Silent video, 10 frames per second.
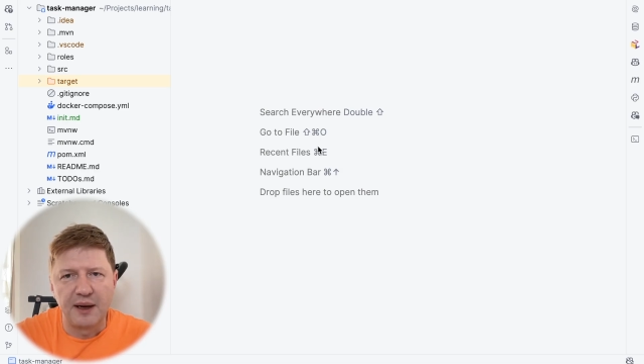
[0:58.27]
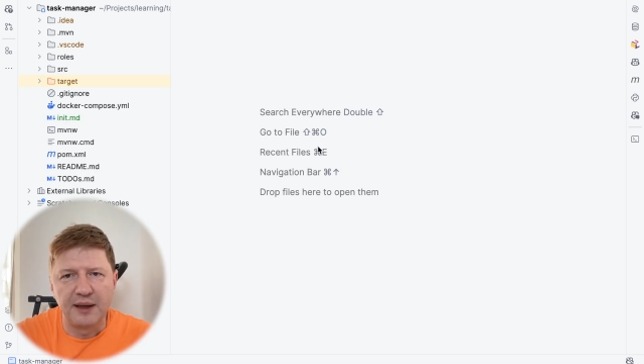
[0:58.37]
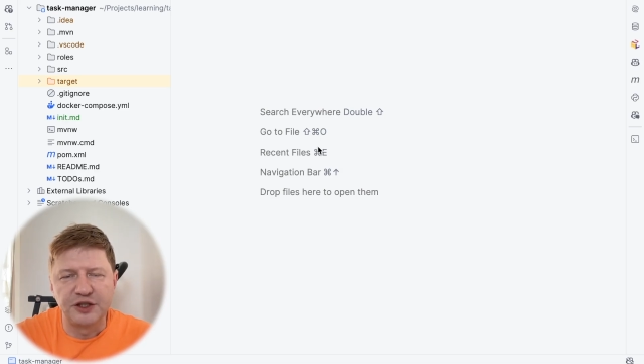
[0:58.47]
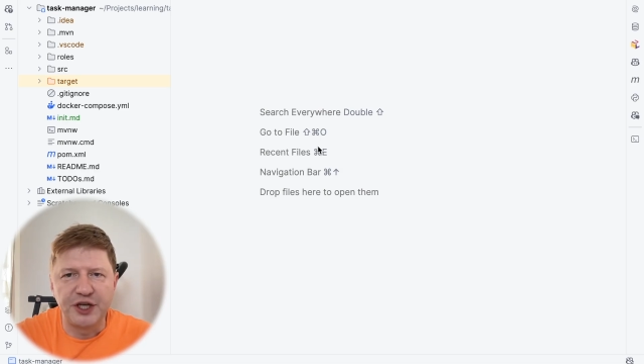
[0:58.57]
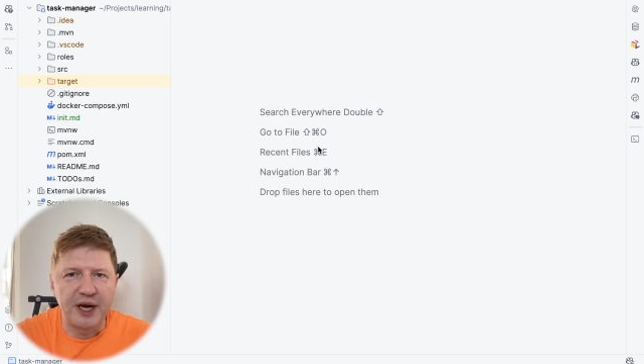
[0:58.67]

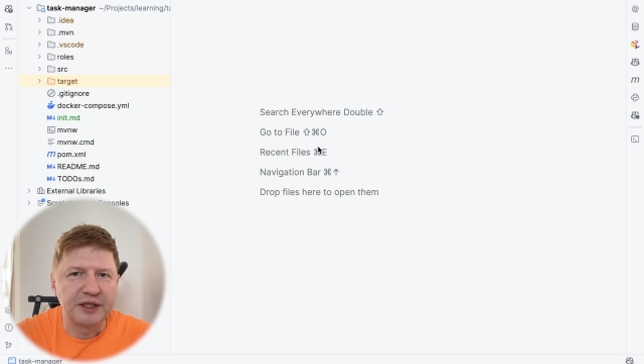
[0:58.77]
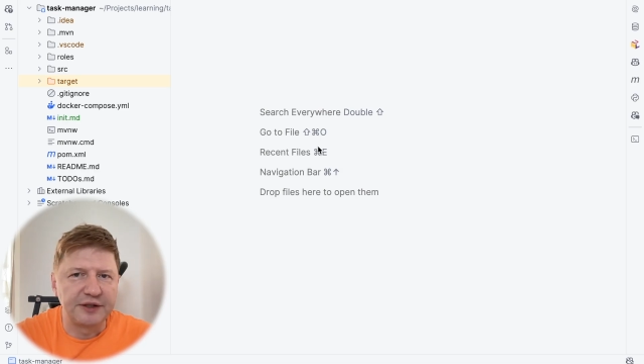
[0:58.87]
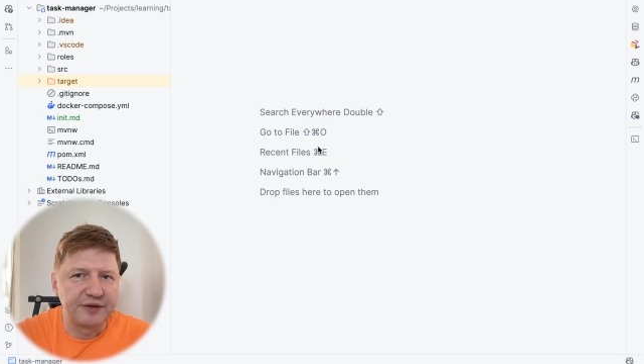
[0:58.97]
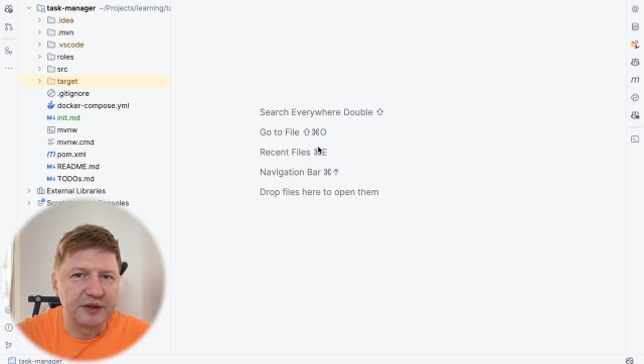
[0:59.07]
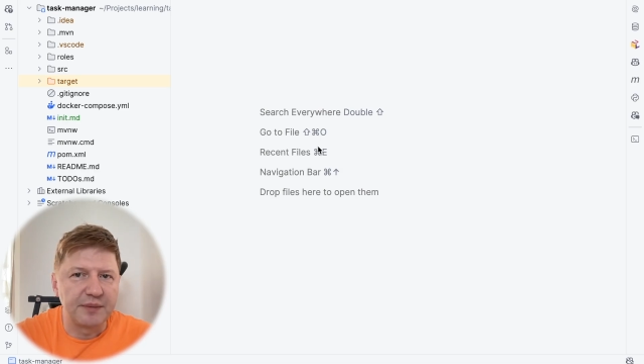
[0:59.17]
and check
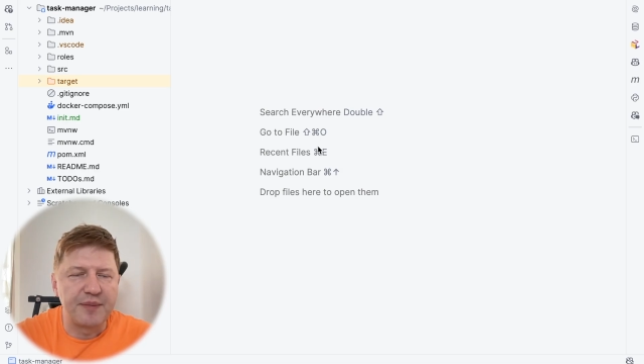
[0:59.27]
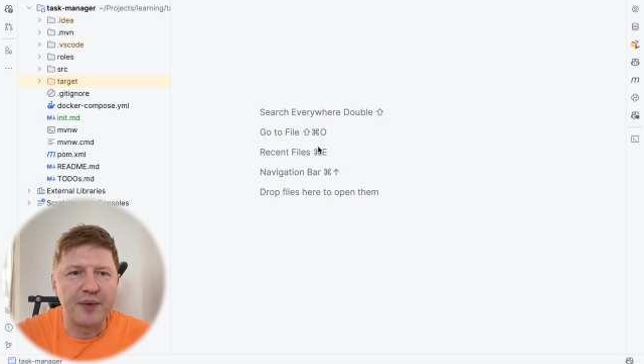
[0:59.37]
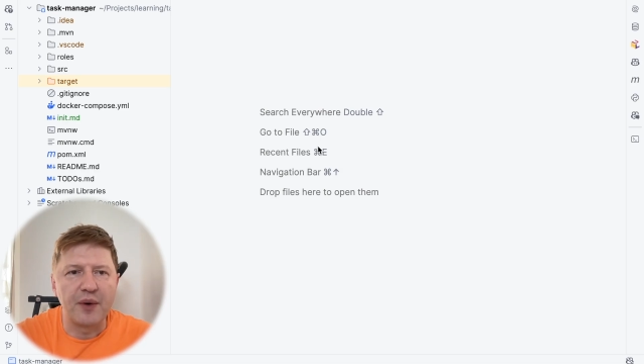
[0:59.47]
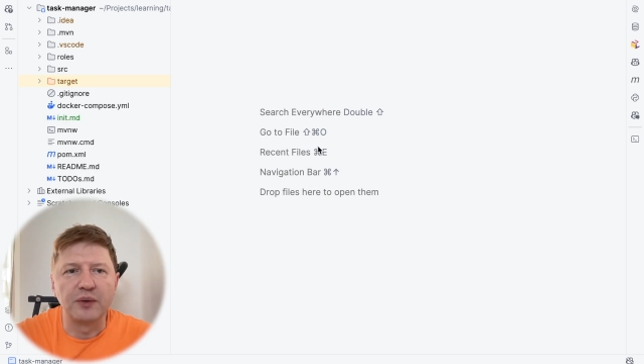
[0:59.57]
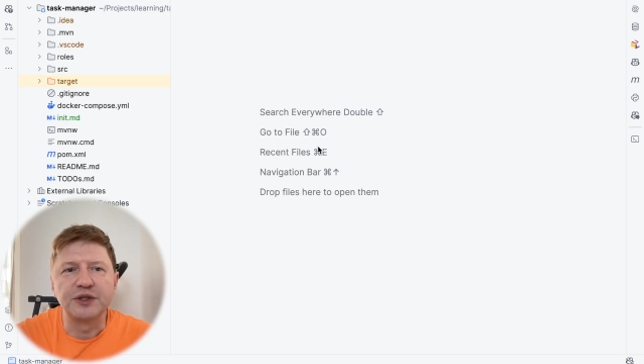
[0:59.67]
different
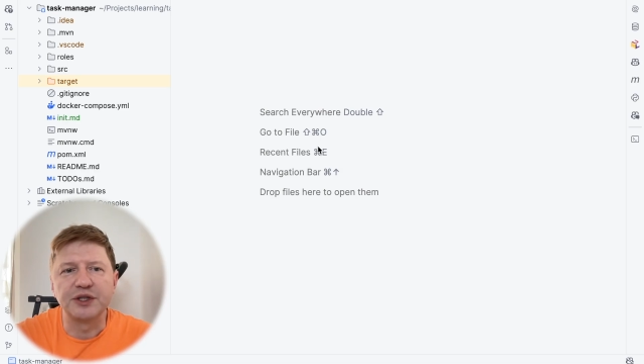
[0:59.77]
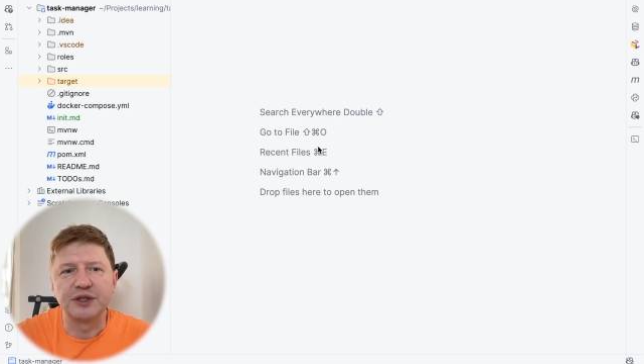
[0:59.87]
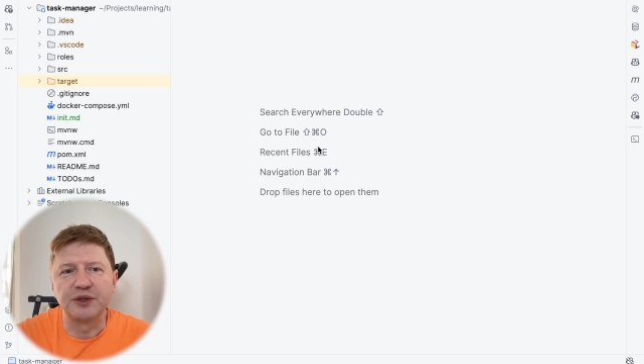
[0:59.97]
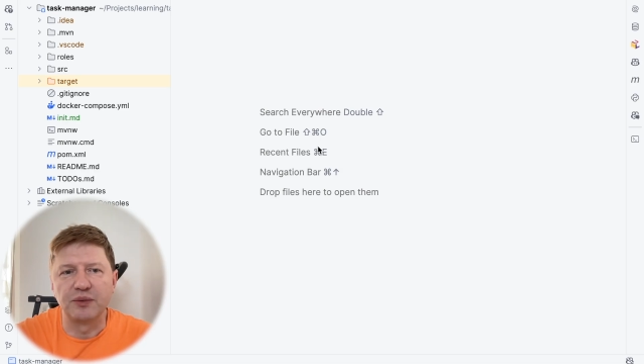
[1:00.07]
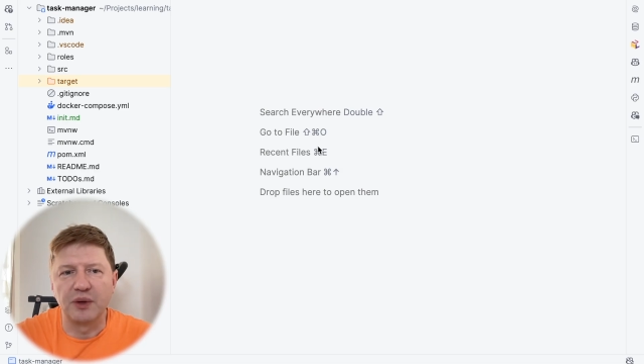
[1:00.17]

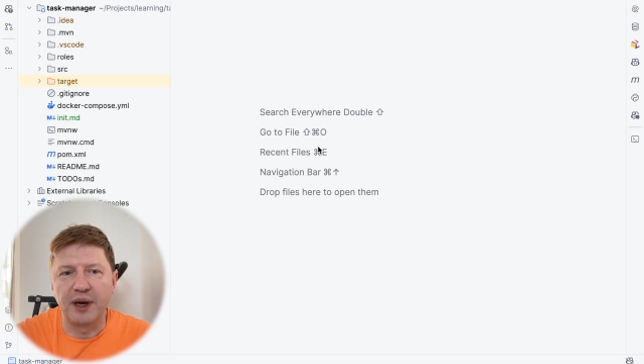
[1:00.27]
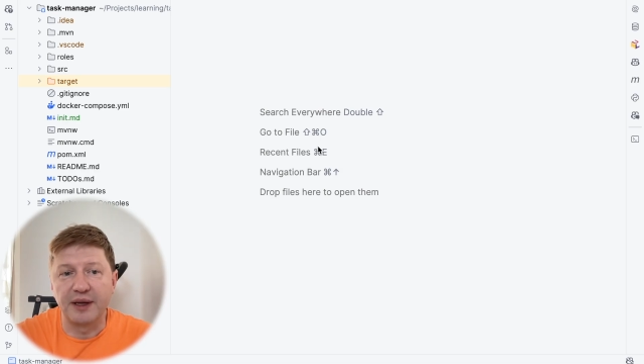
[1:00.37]
approaches you would like